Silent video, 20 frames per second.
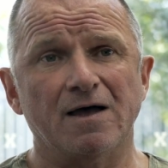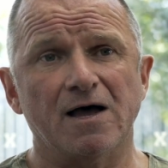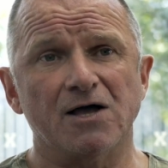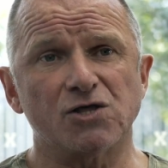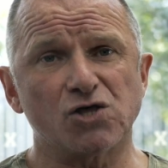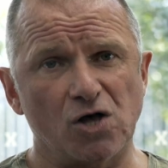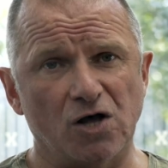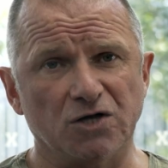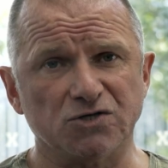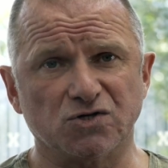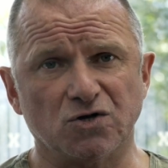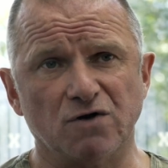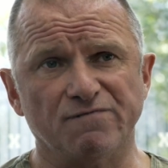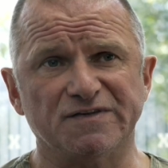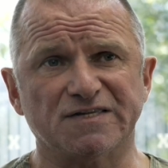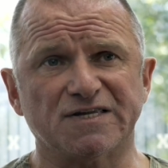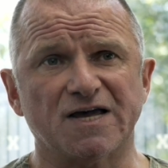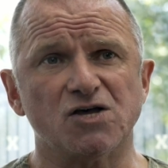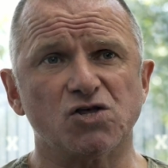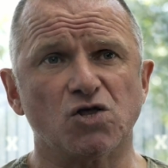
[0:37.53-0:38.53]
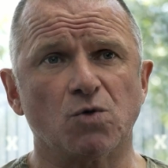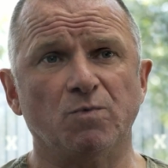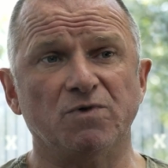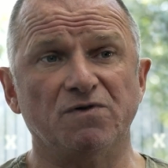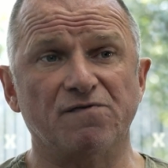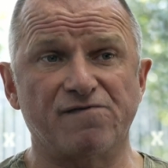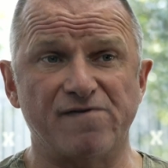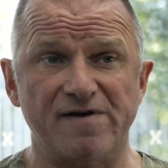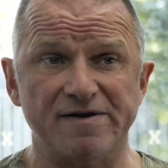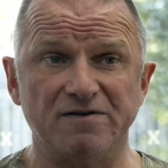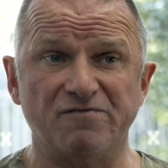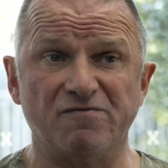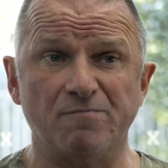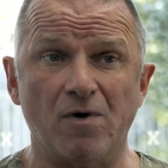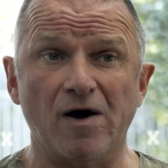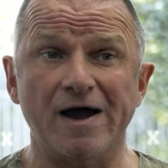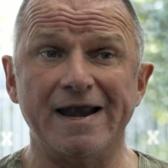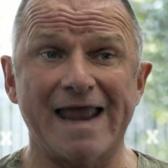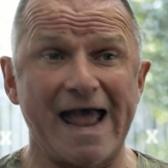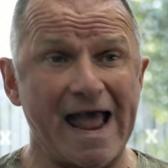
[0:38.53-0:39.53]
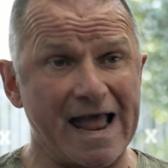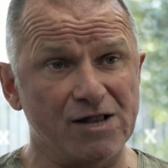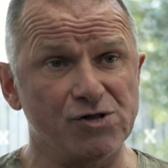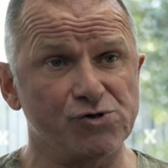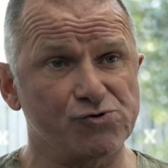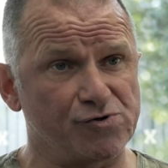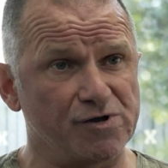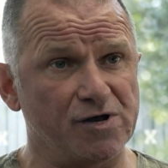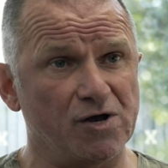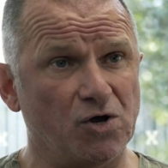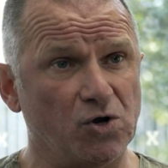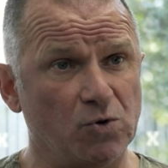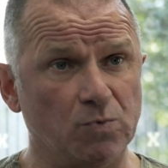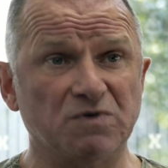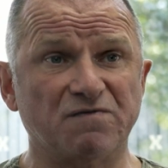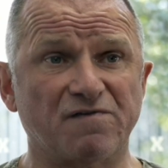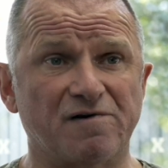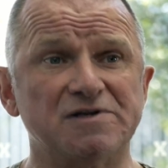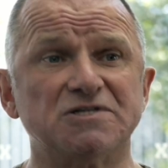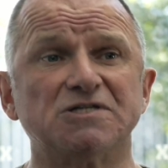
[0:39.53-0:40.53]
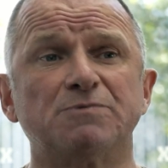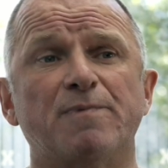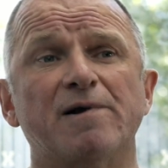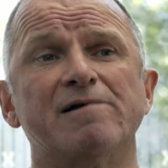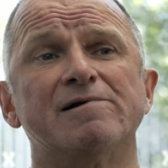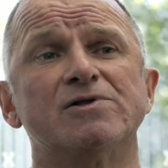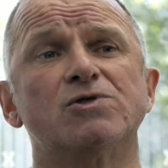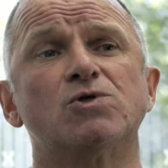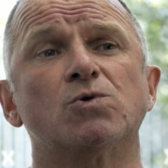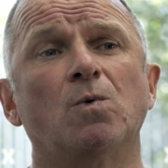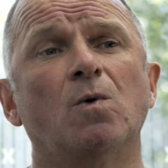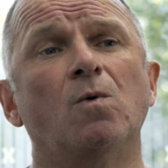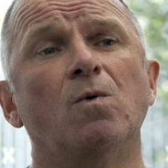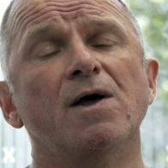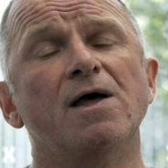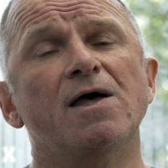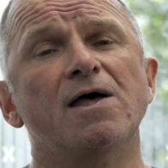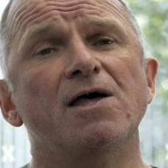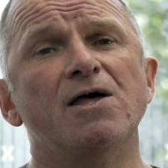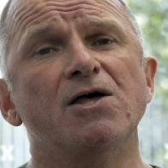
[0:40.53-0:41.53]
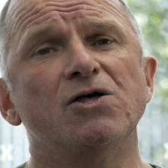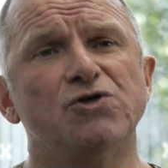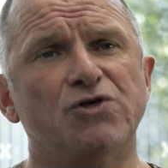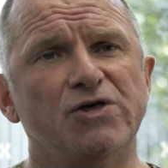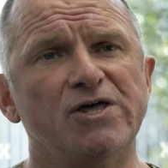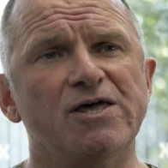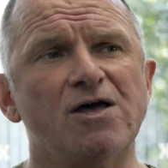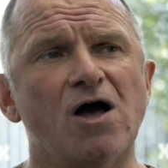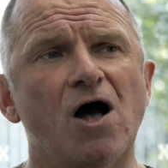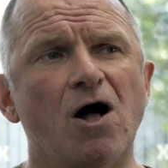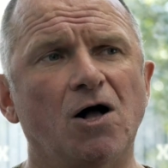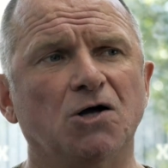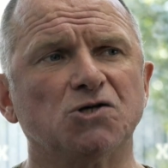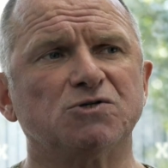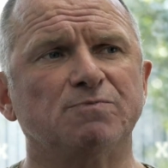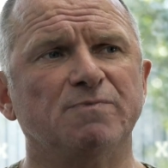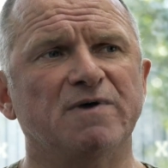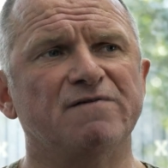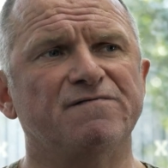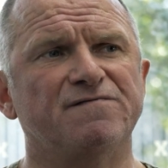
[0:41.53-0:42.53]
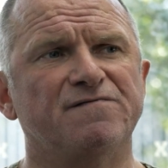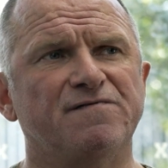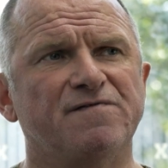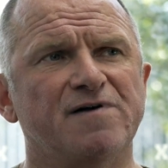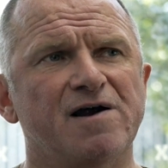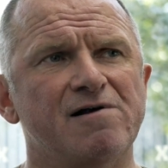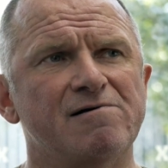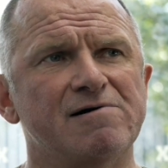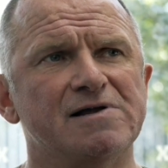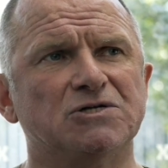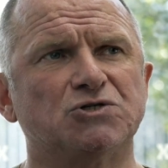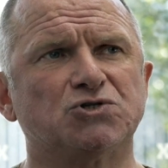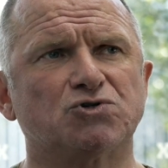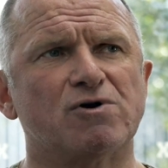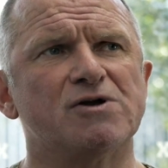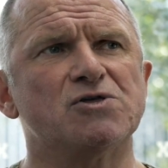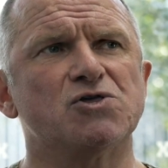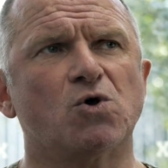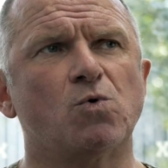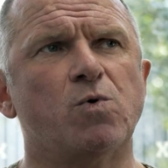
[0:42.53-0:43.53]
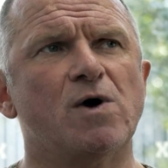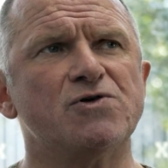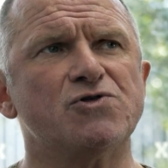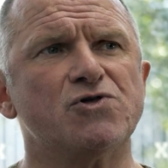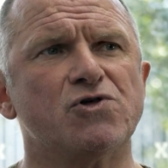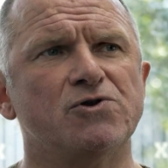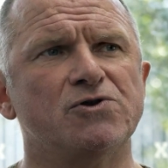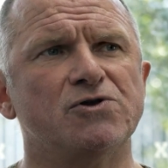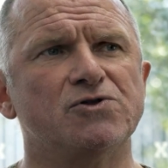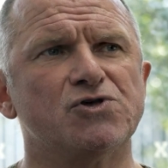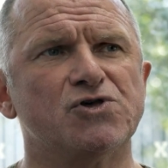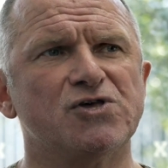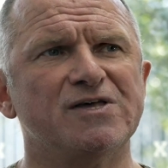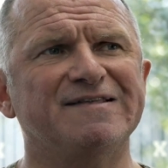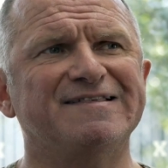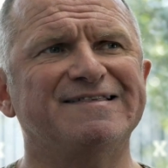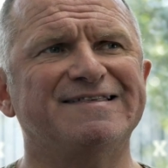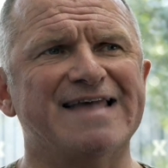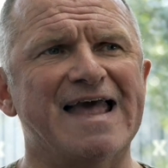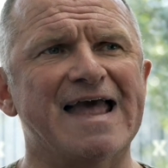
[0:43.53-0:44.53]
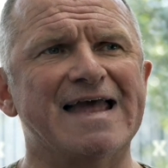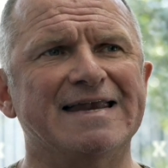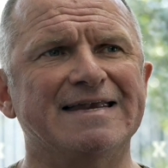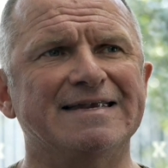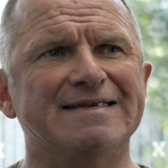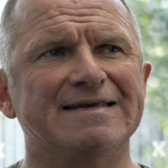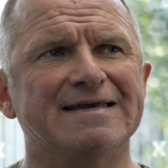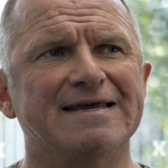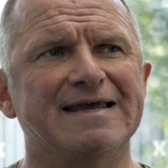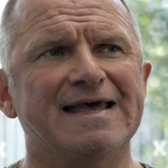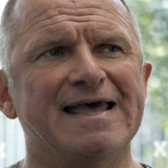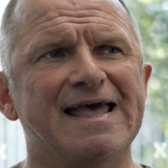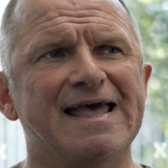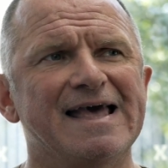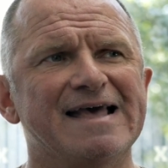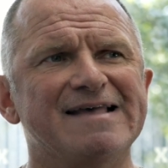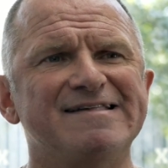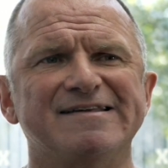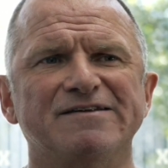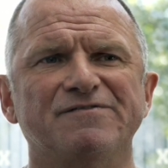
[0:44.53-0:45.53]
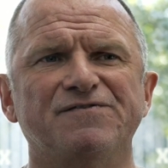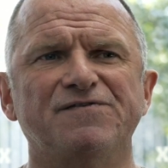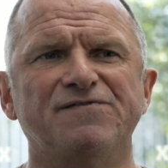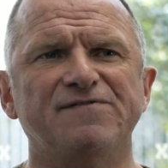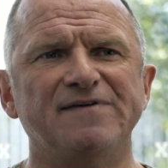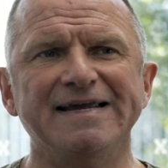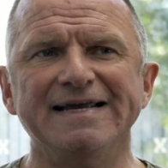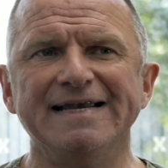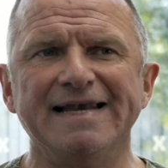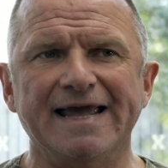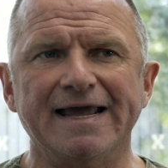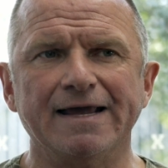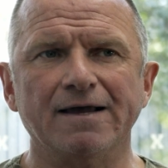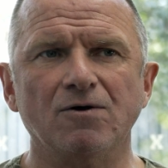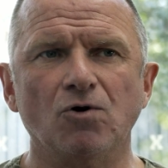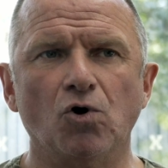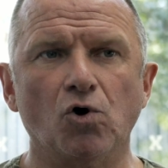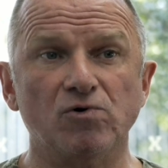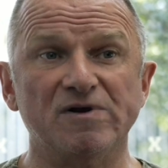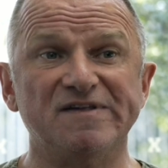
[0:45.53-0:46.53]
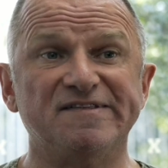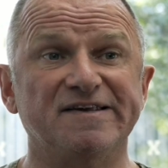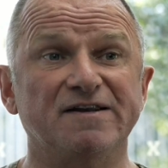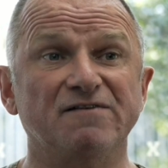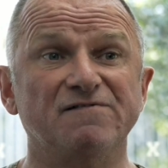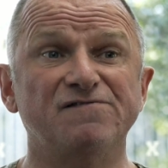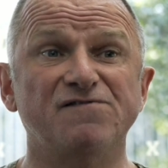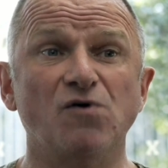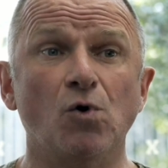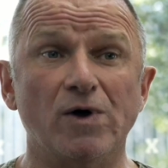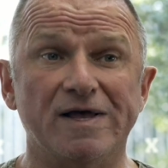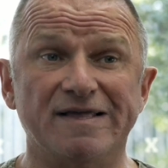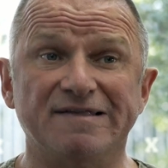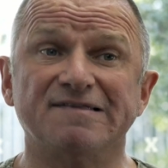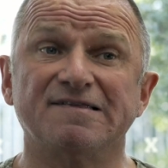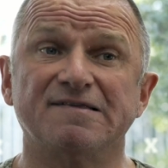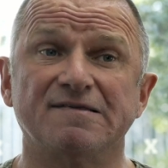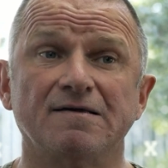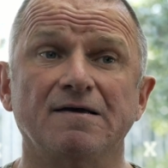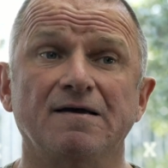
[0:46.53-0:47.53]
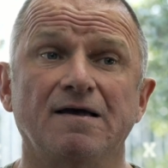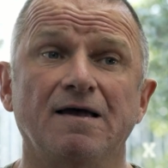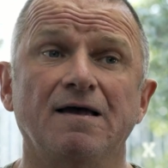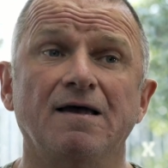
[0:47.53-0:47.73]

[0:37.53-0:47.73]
A chance conversation with a friend of mine, Andrea, who was very spiritual, she asked me a very strange question, and she said, is it a feeling or is it a voice?